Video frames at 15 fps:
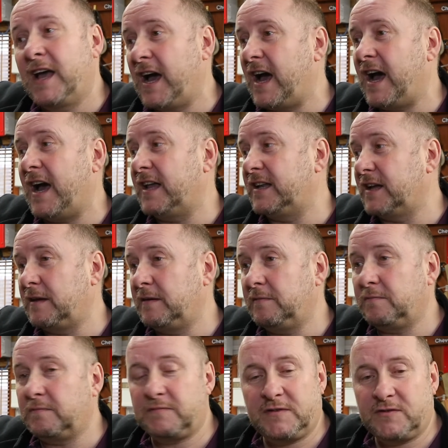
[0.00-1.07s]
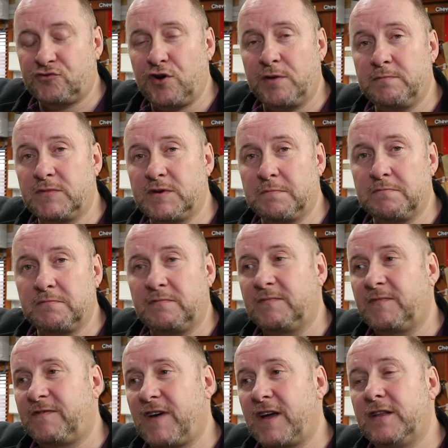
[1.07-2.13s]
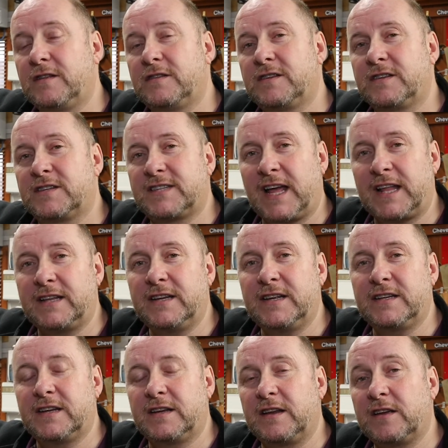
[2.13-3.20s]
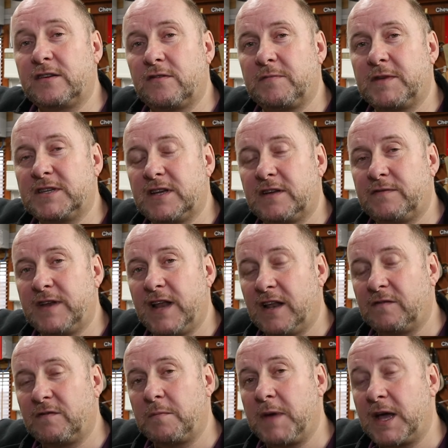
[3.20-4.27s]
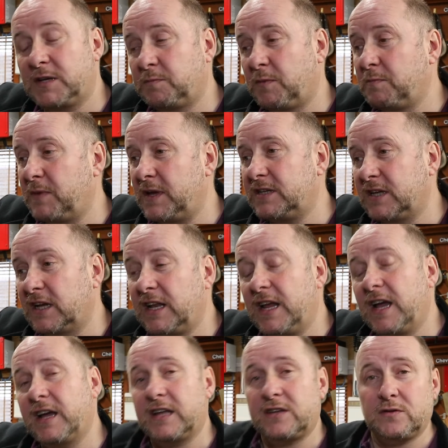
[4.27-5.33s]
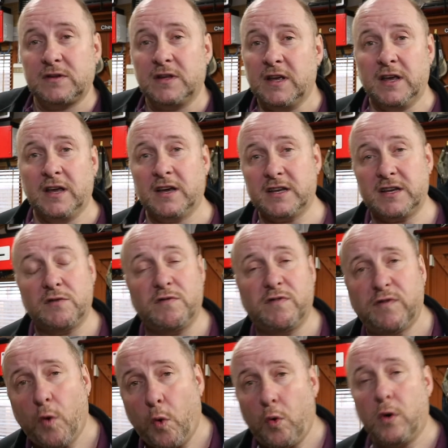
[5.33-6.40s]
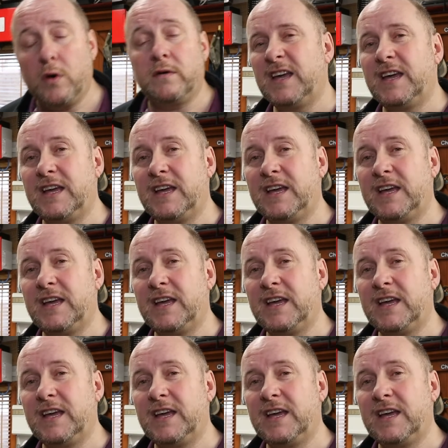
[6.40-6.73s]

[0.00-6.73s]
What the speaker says: And I trimmed and filed and sanded, and I got myself in hell of a mess. But basically, I cut out four.